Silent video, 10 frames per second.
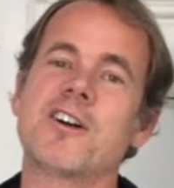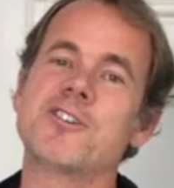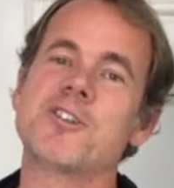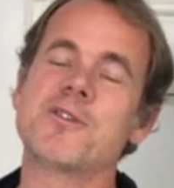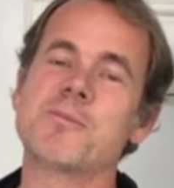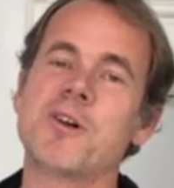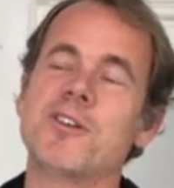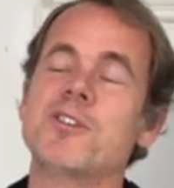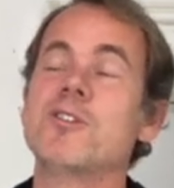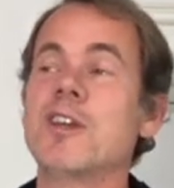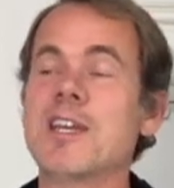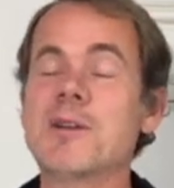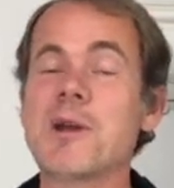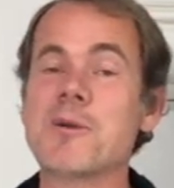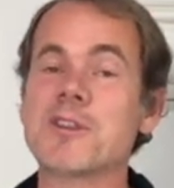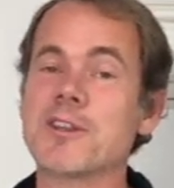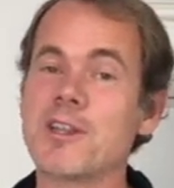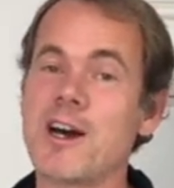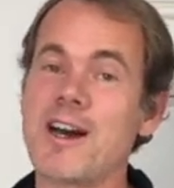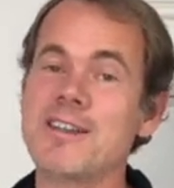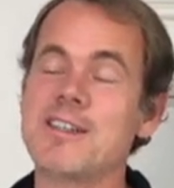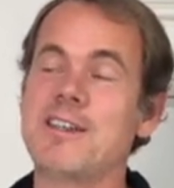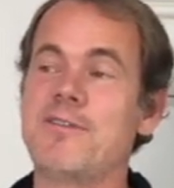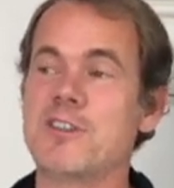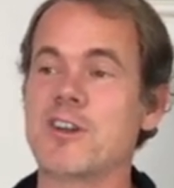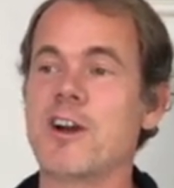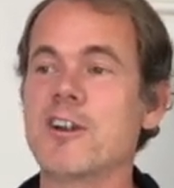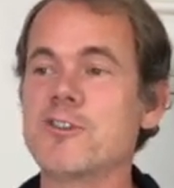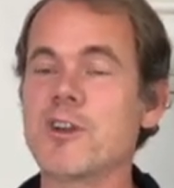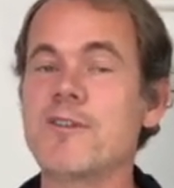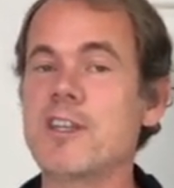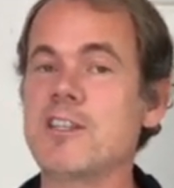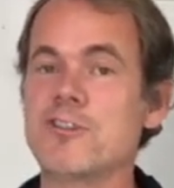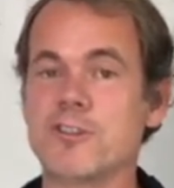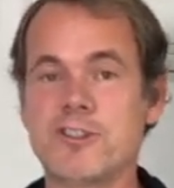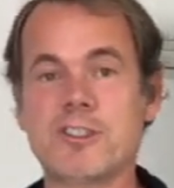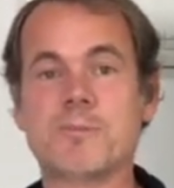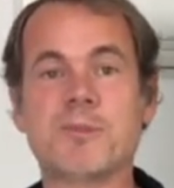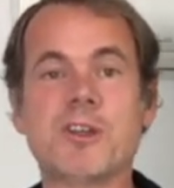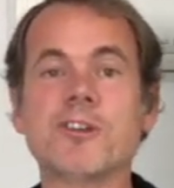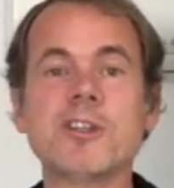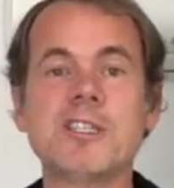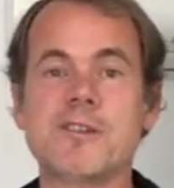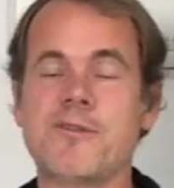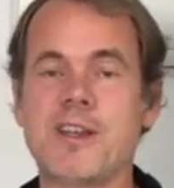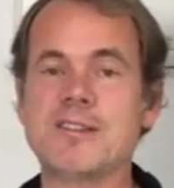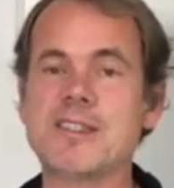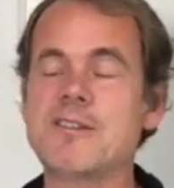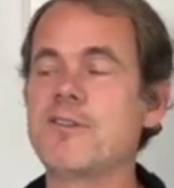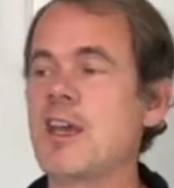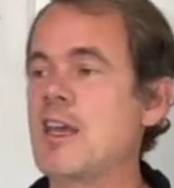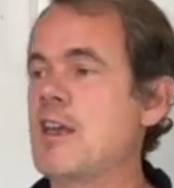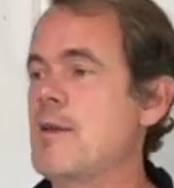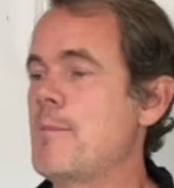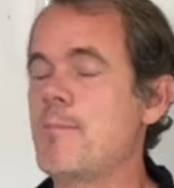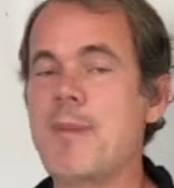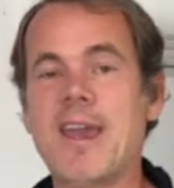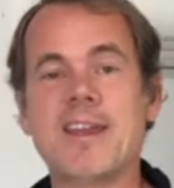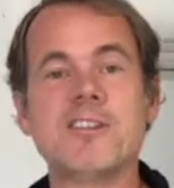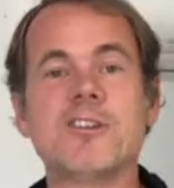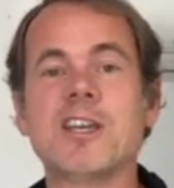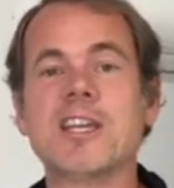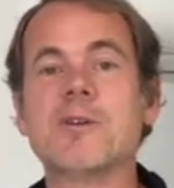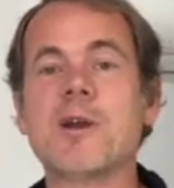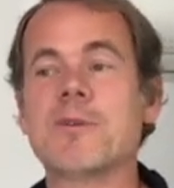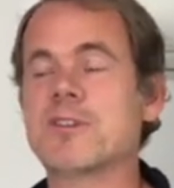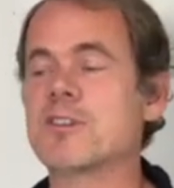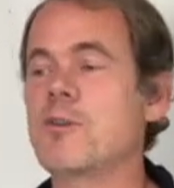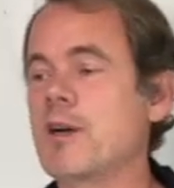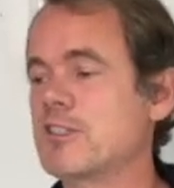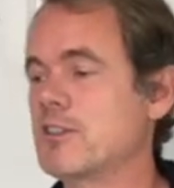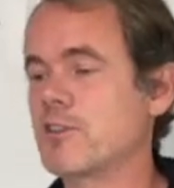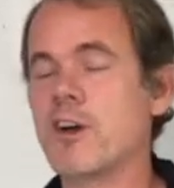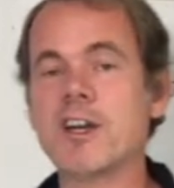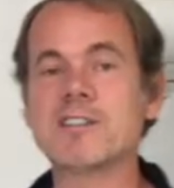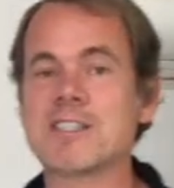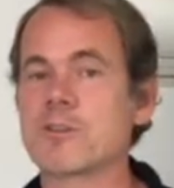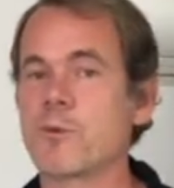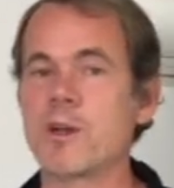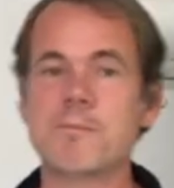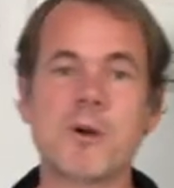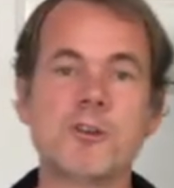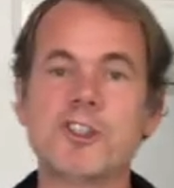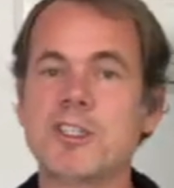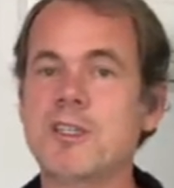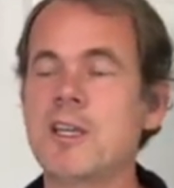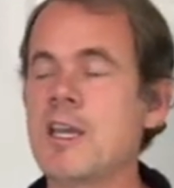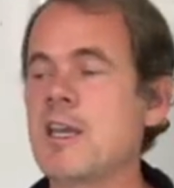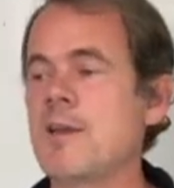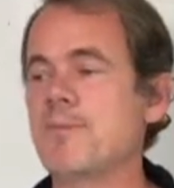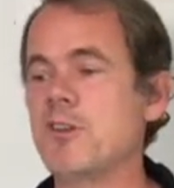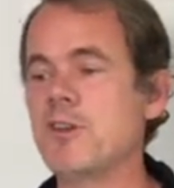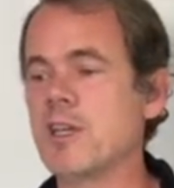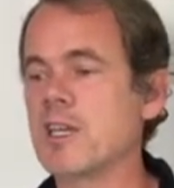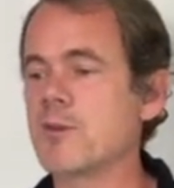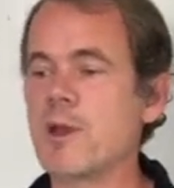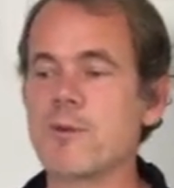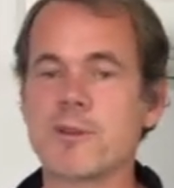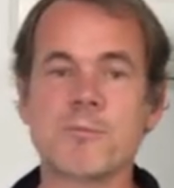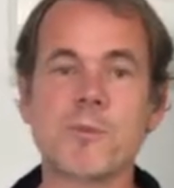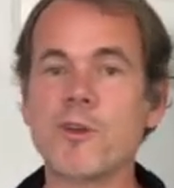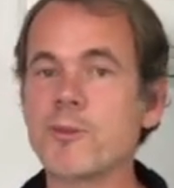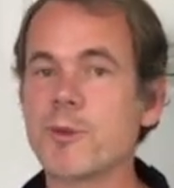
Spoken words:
driven ball. You can get away with a lot. If it's hard driven and you're just purely defensive, man, you can get away with so much. As long as it's one motion, you can get away with multiple